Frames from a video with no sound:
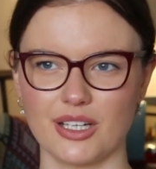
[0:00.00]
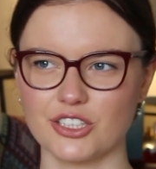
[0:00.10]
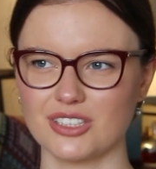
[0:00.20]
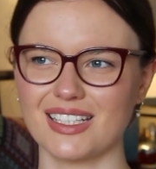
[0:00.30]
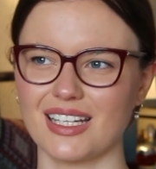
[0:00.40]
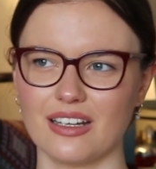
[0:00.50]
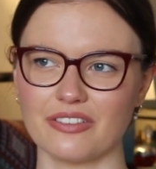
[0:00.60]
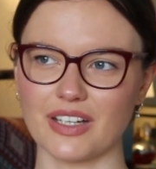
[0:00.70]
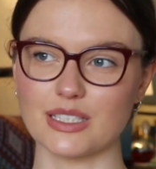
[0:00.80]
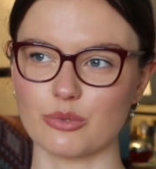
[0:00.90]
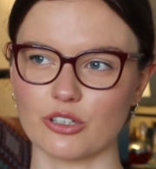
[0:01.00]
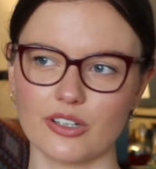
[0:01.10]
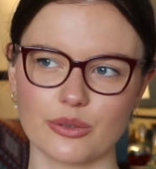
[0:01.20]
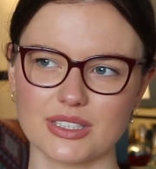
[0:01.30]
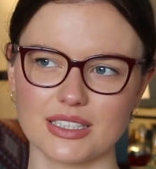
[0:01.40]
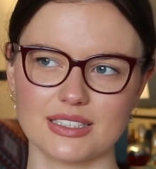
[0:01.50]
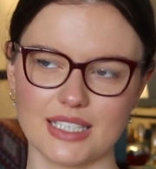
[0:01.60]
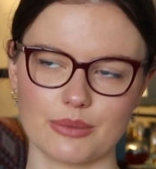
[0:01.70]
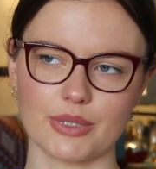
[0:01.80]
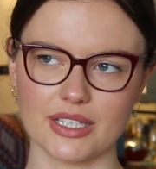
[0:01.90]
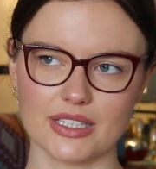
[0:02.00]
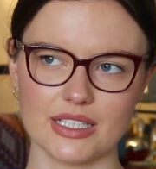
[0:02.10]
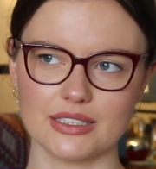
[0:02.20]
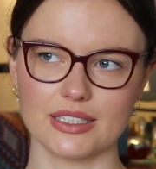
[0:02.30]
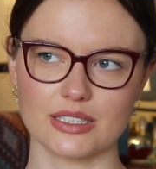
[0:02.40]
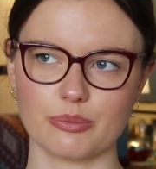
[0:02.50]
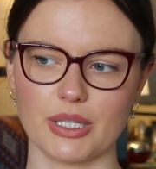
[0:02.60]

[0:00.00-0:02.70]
I just did it in a Facebook group because it seemed like the easiest